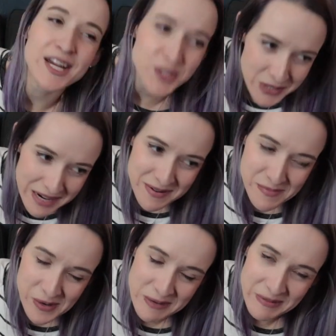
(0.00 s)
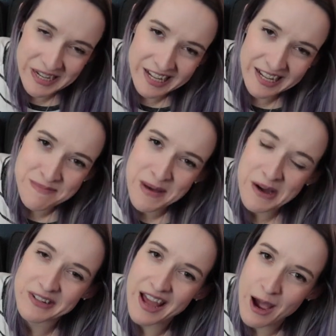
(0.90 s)
I do have an appointment in
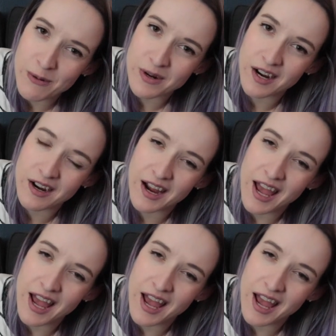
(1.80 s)
about an hour,